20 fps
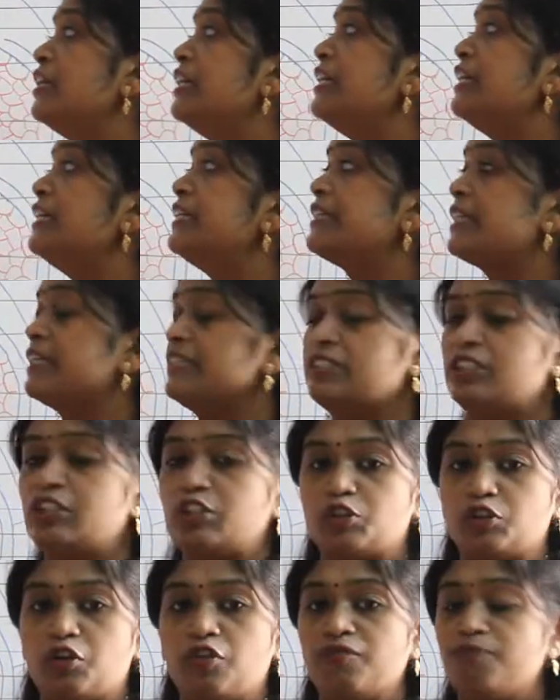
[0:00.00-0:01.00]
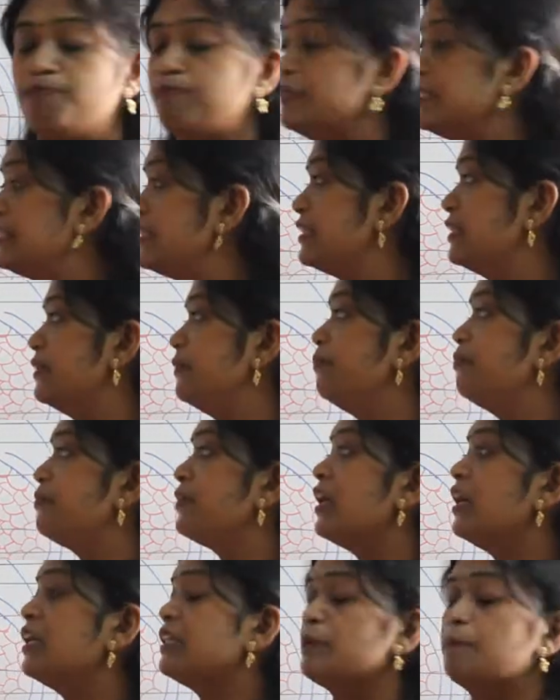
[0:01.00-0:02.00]
It consists of pistil.
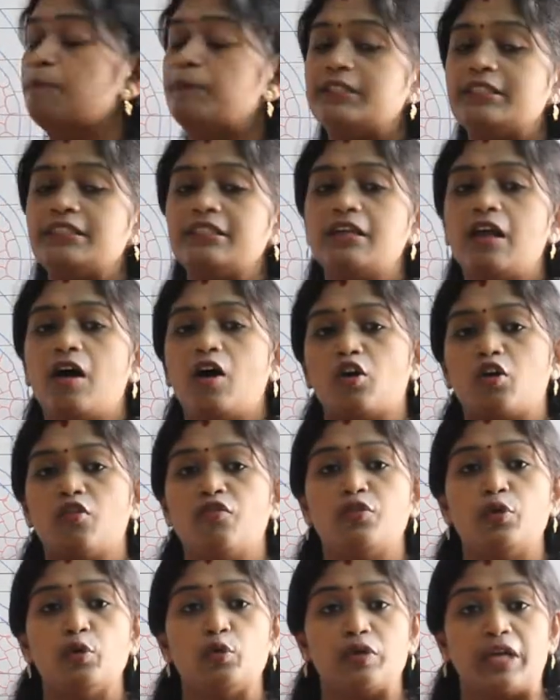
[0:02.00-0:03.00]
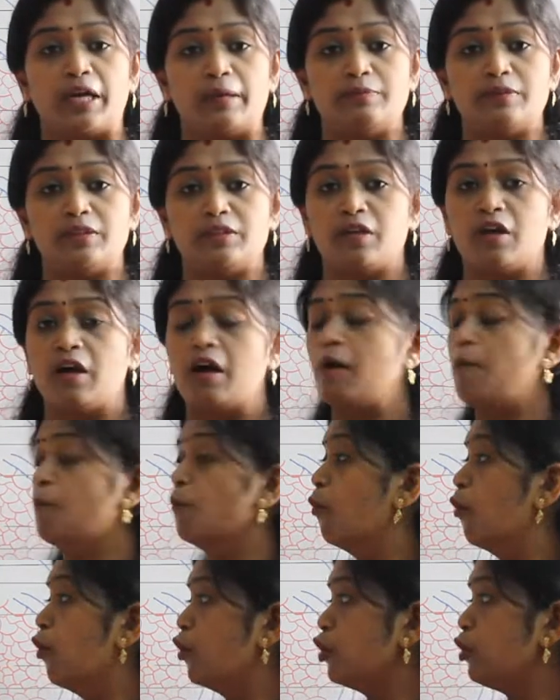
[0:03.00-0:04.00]
The pistil are of two types,
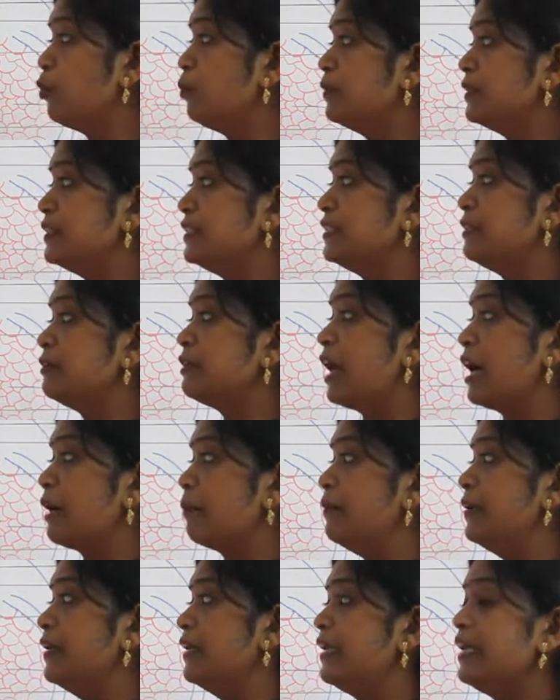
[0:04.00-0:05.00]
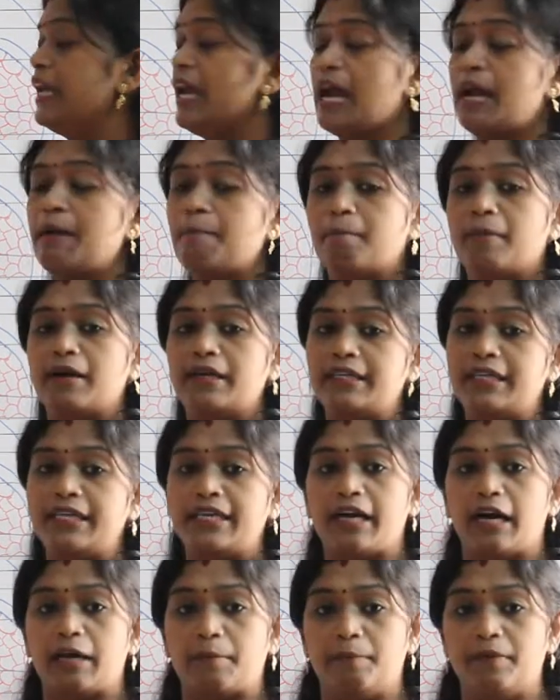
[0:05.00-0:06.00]
monocarpillary and
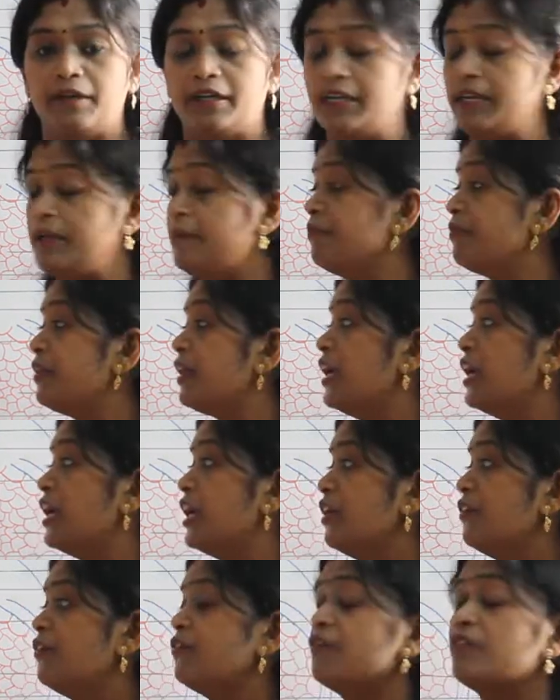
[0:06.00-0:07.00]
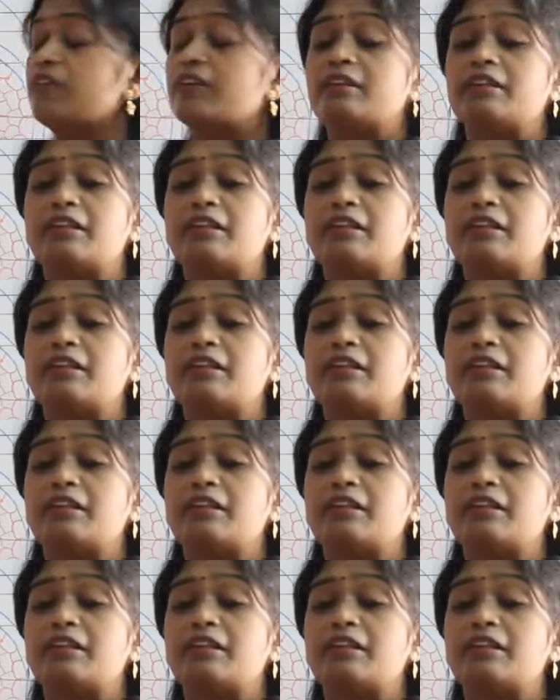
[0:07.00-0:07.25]
multicarpillary. If